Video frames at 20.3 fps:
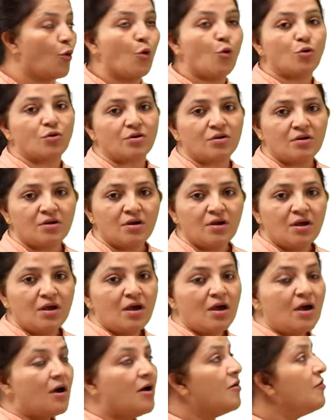core
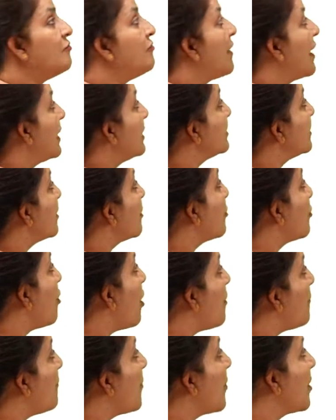while the
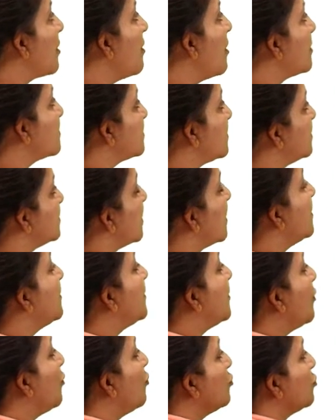copper losses are
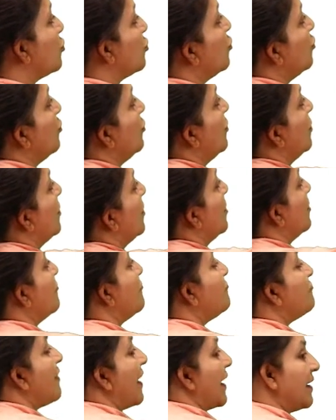due to
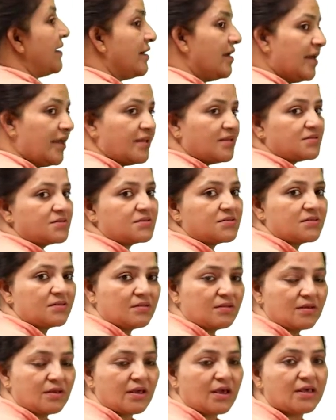windings
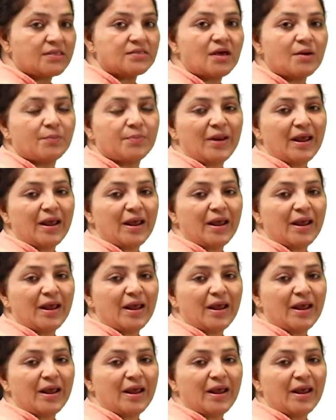in the